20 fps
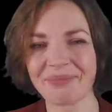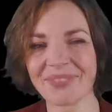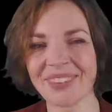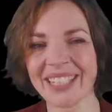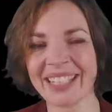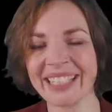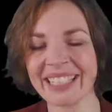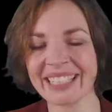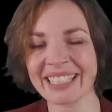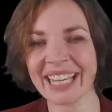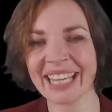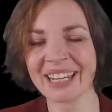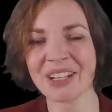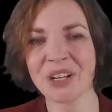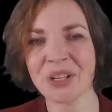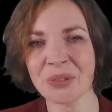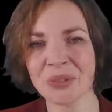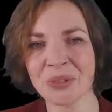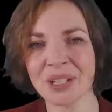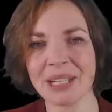It can
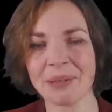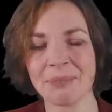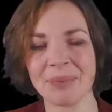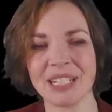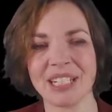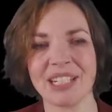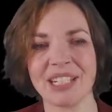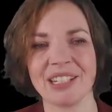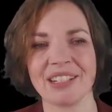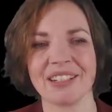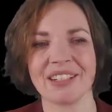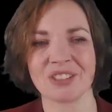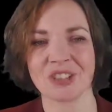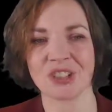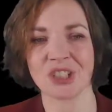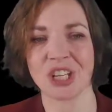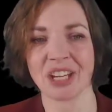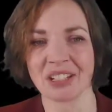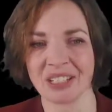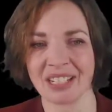only be
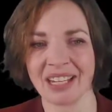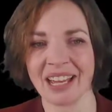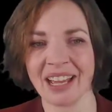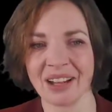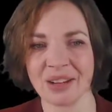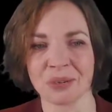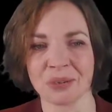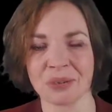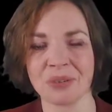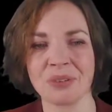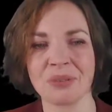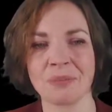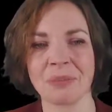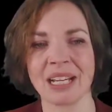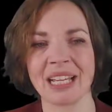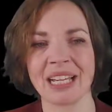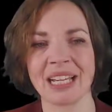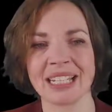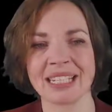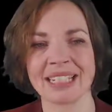shut down
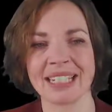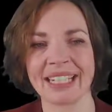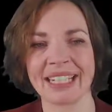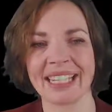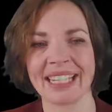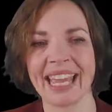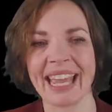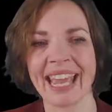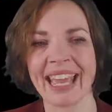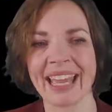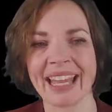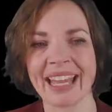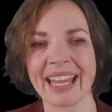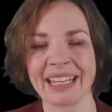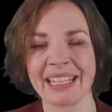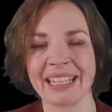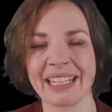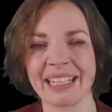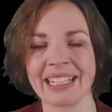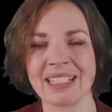by letting
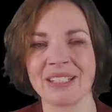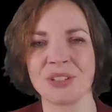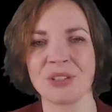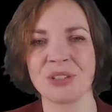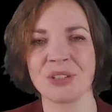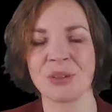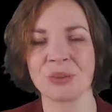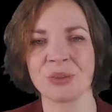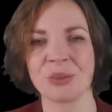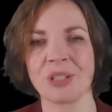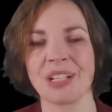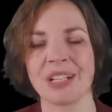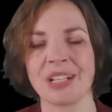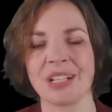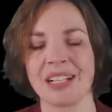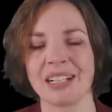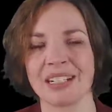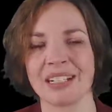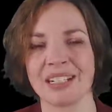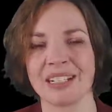air into
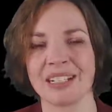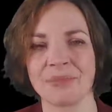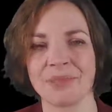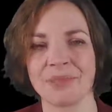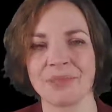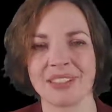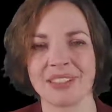to